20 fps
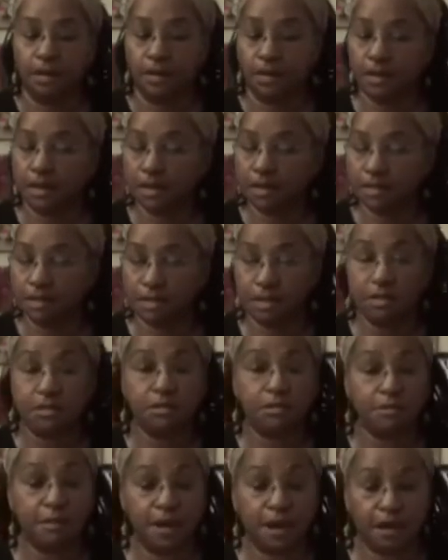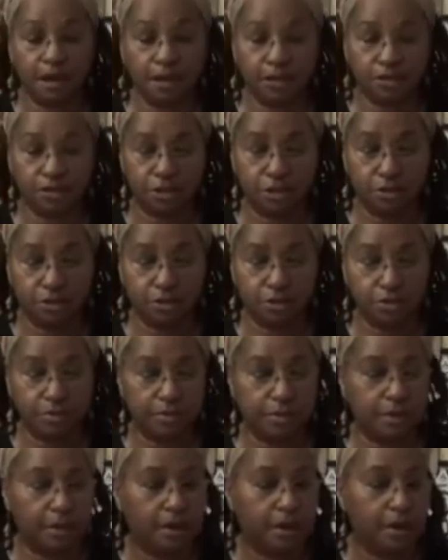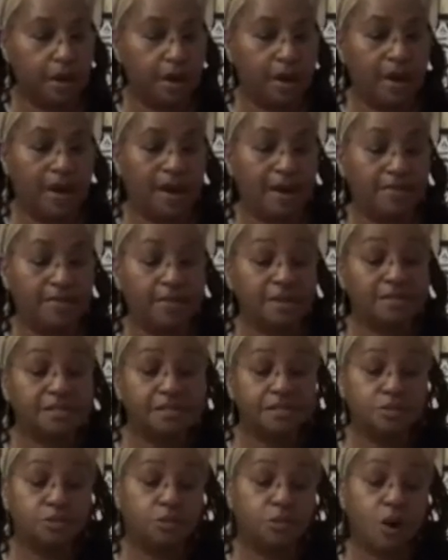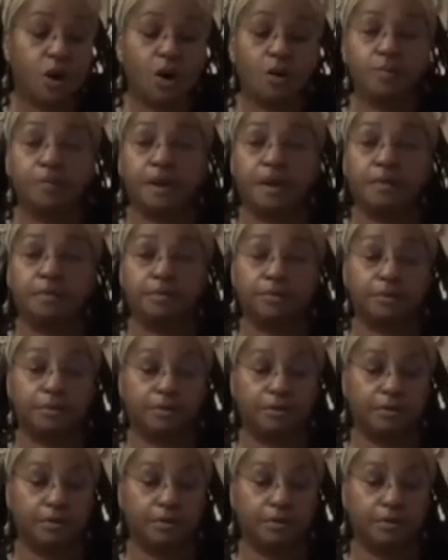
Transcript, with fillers: This is a mailing tube, and this is wallpaper.